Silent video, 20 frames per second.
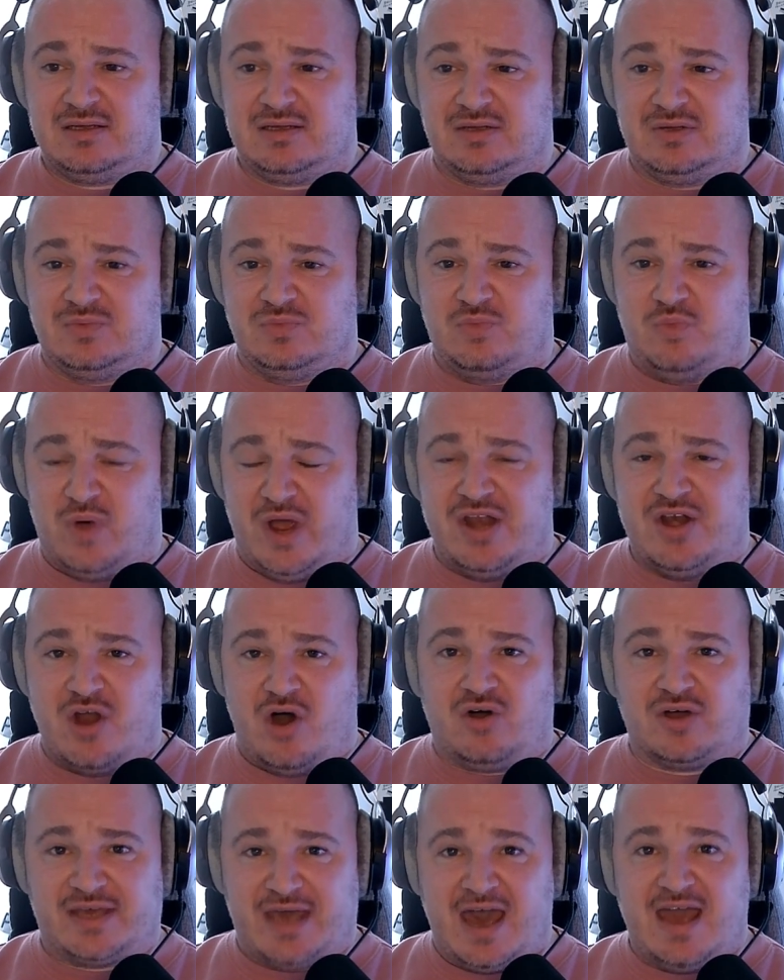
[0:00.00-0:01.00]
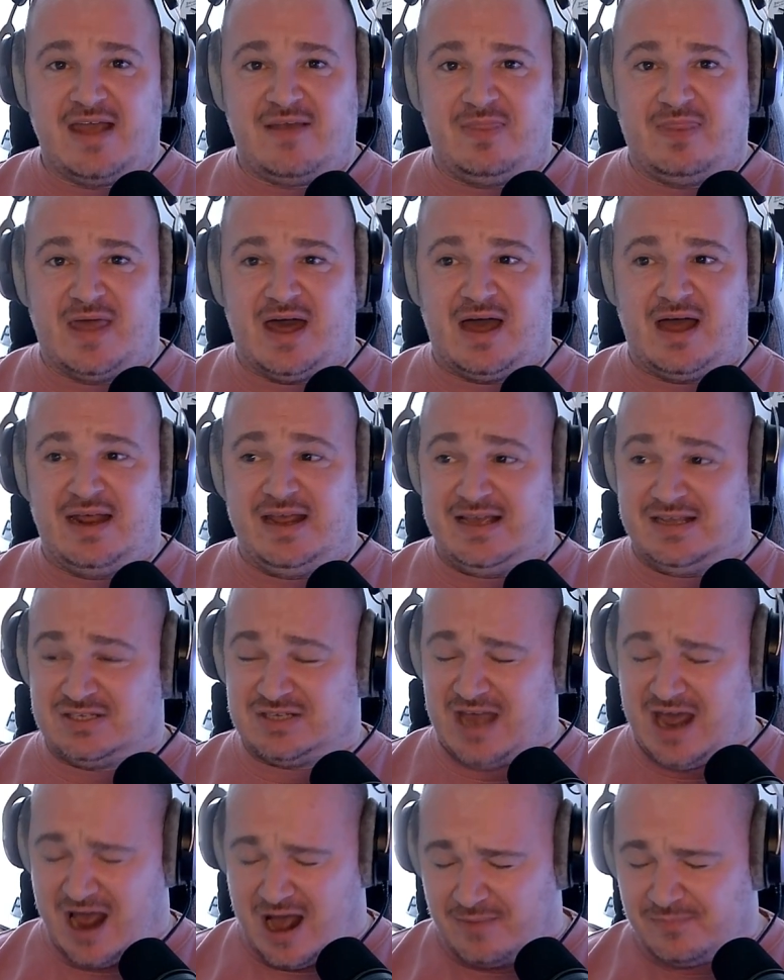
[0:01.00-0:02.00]
we're not getting that
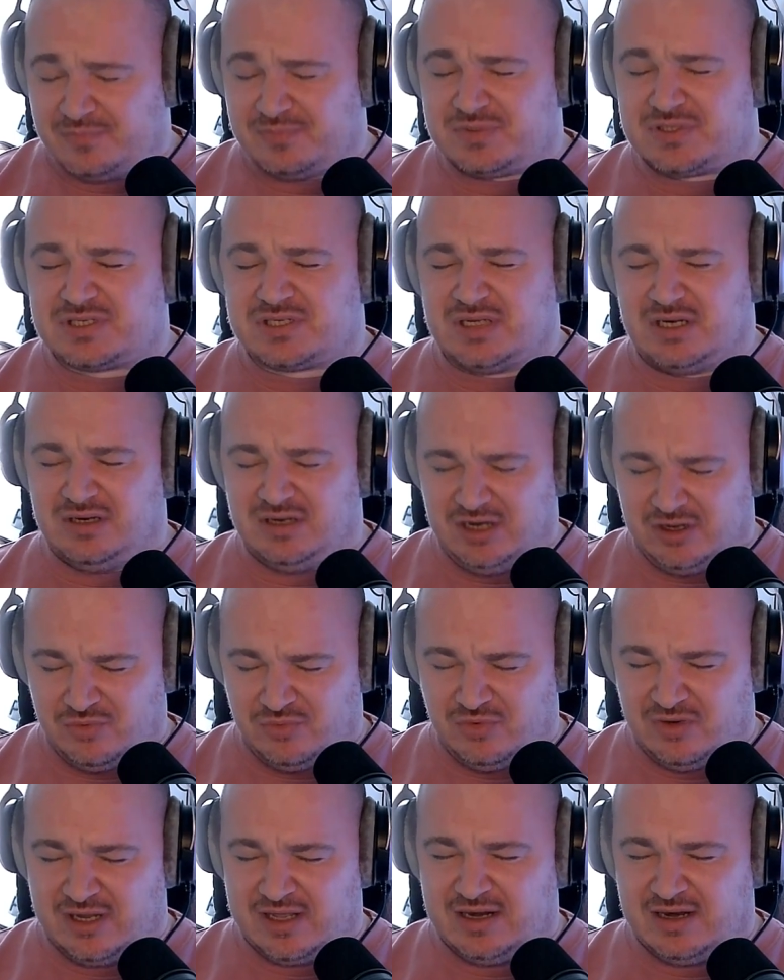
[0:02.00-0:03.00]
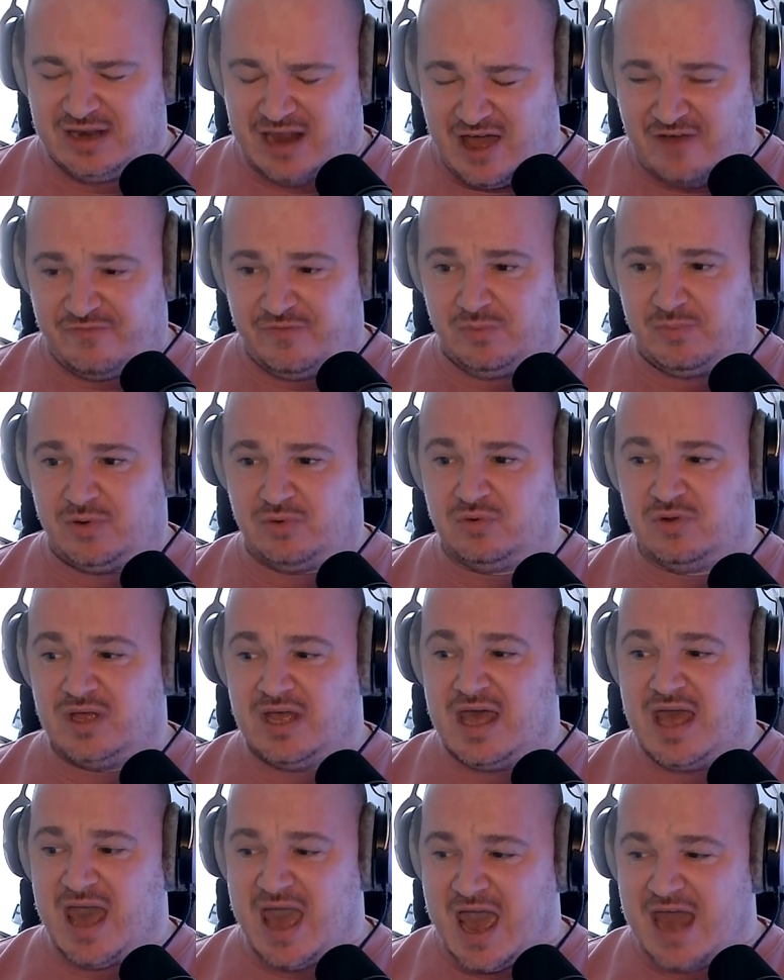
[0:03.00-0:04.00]
is absolutely laughable.
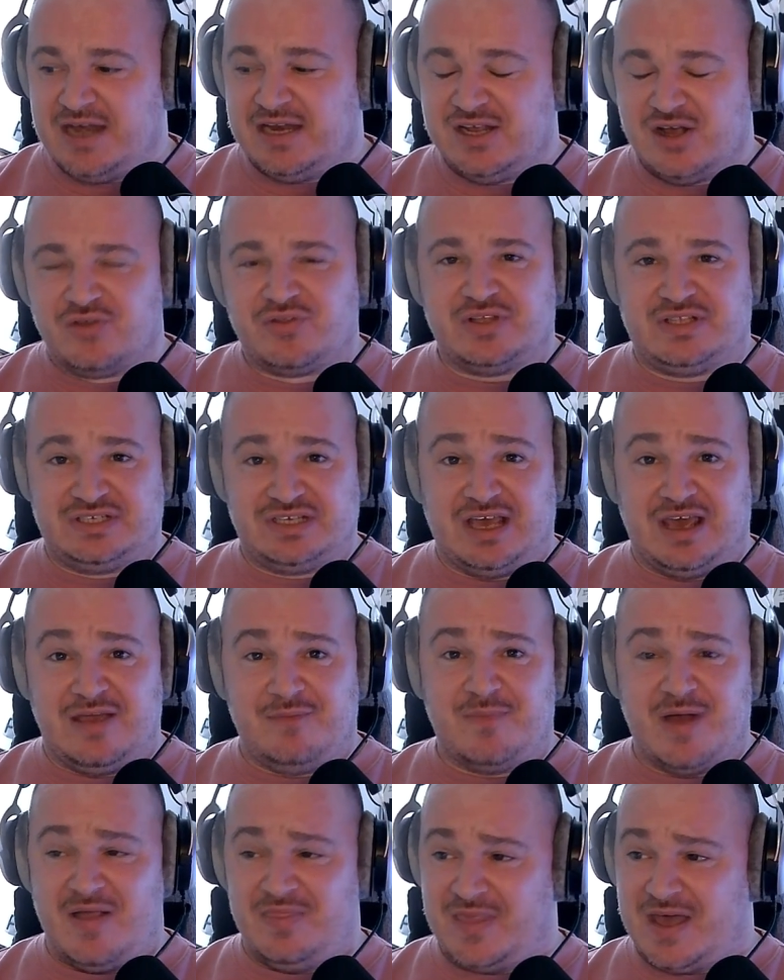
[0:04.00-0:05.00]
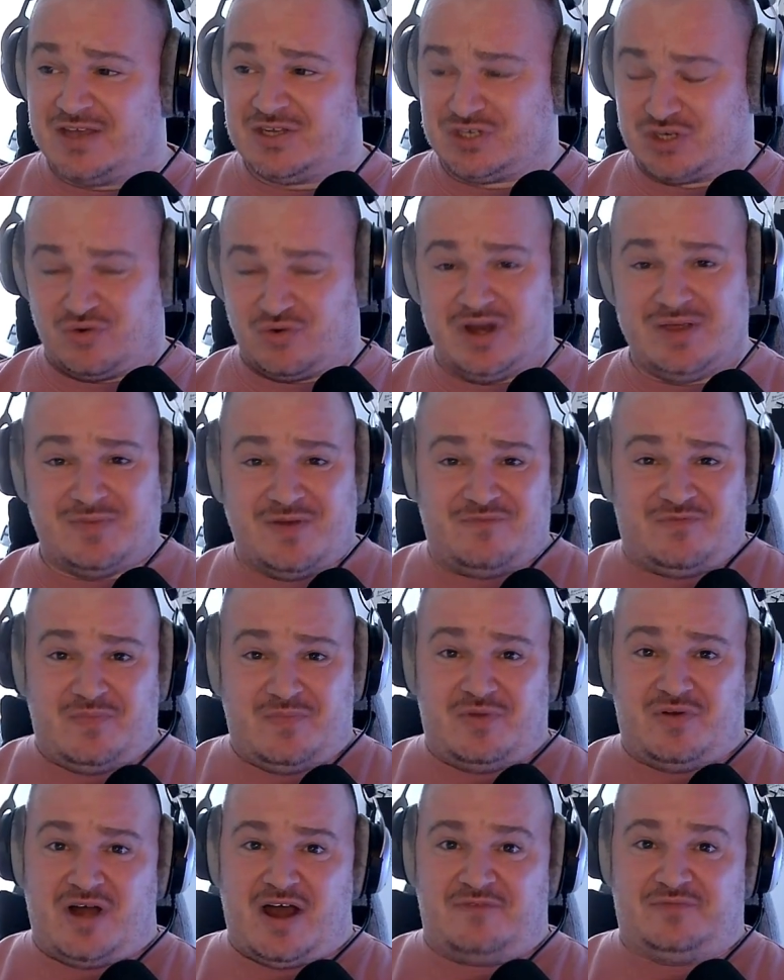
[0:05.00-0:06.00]
Any other team, and they're screaming
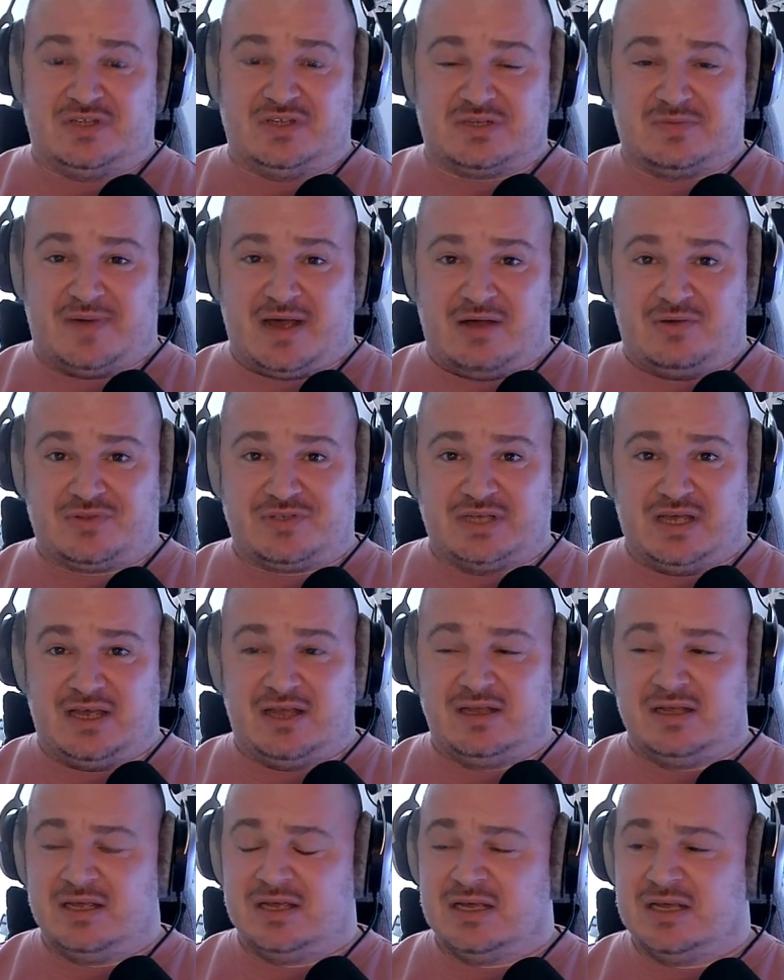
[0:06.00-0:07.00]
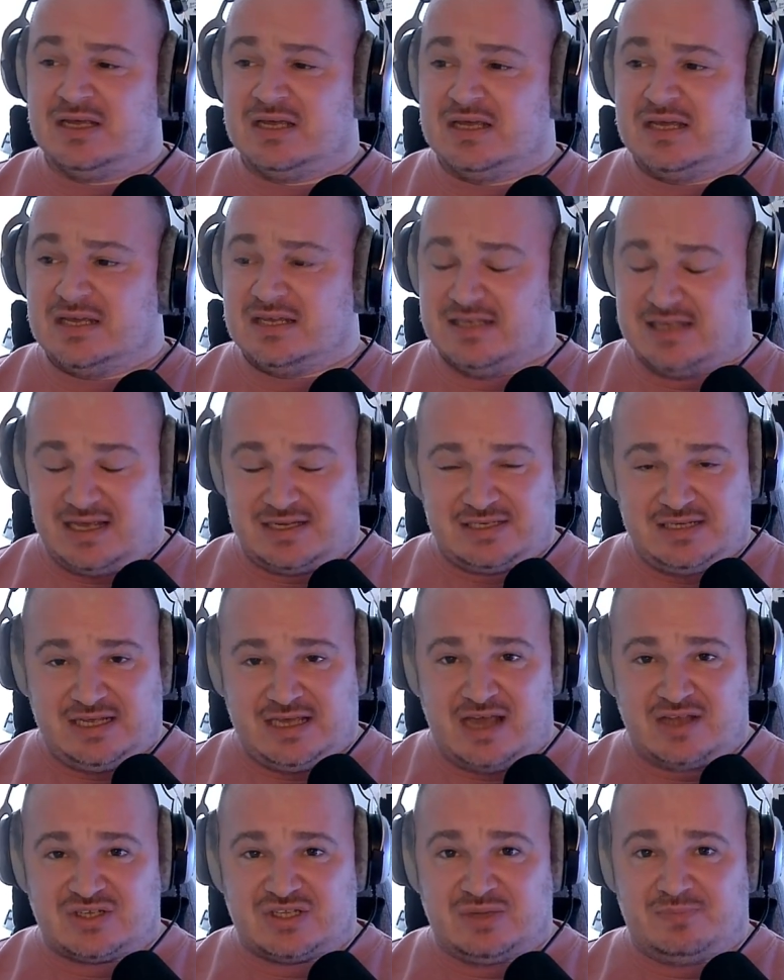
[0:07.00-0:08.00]
from the rafters about it. Yes, he
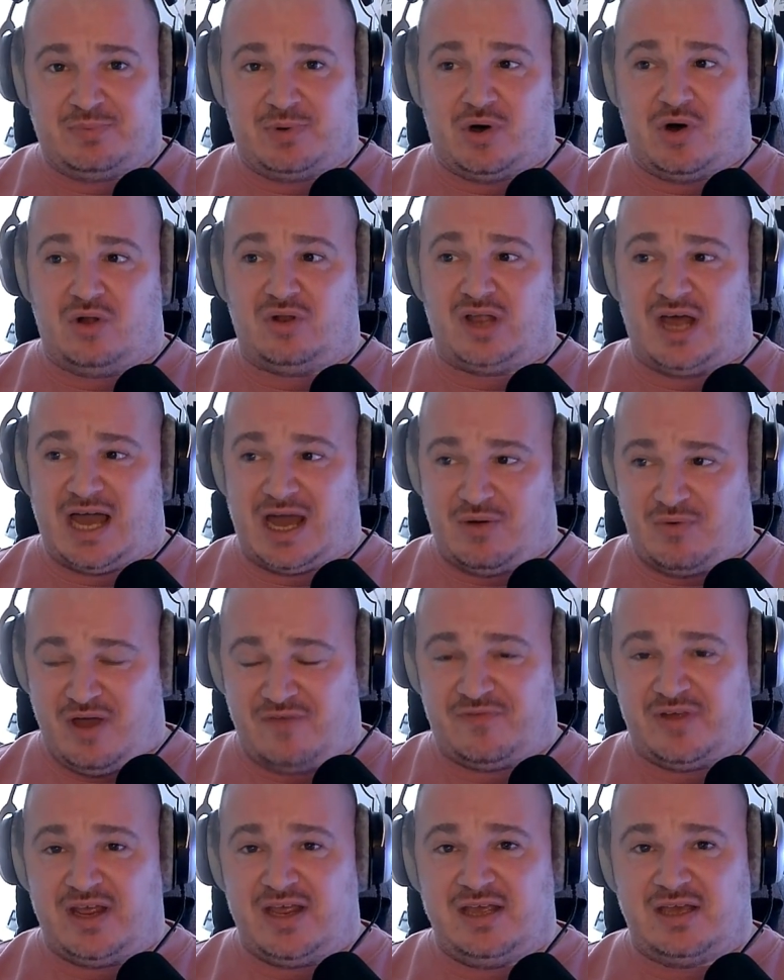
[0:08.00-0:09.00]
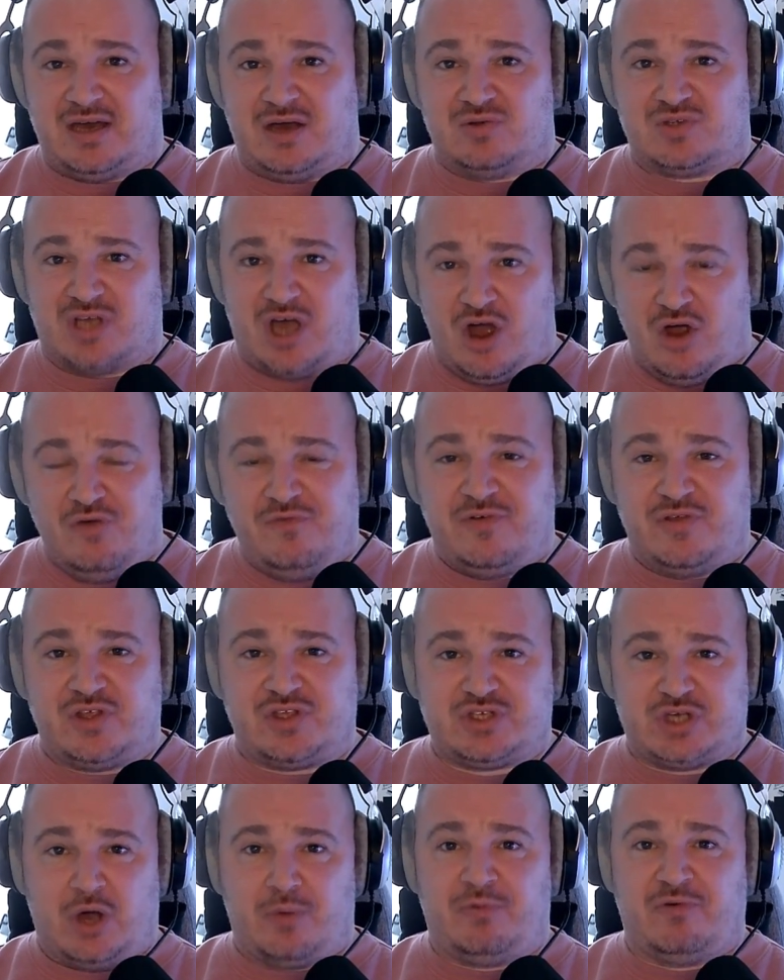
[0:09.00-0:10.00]
gets the ball. However, he goes over the
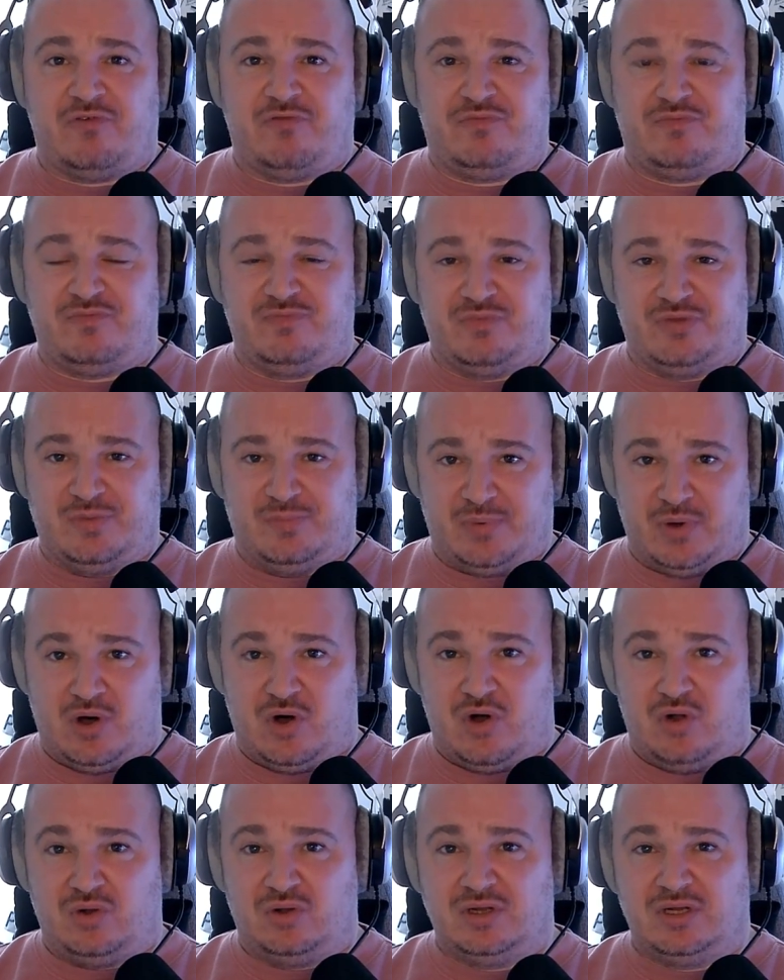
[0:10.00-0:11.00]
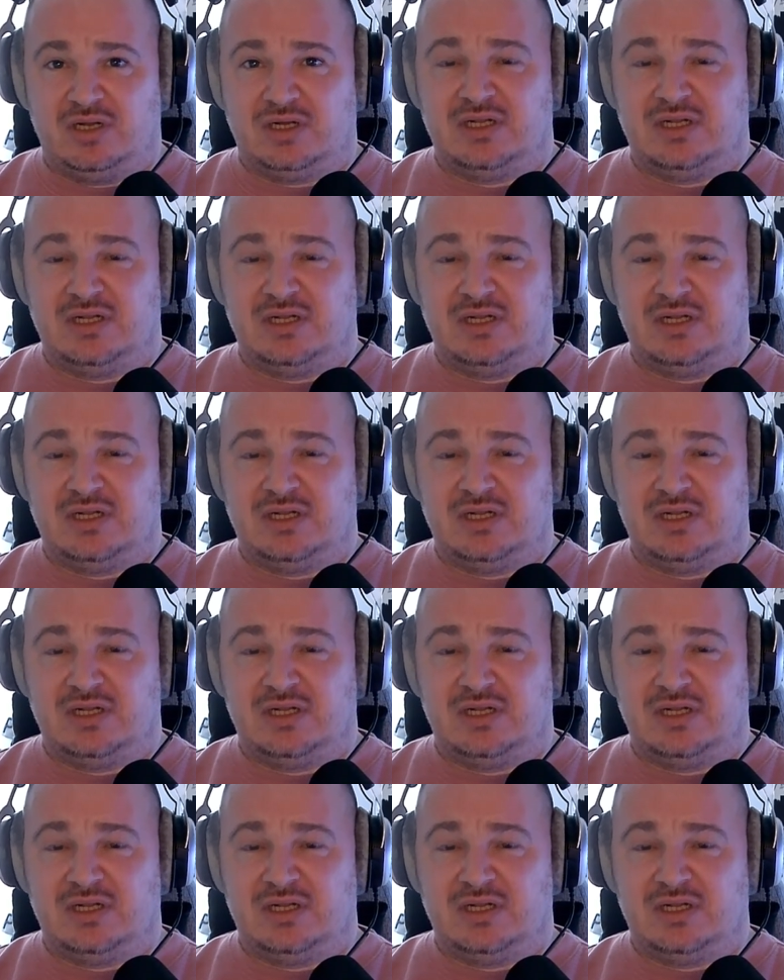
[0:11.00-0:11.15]
top of the ball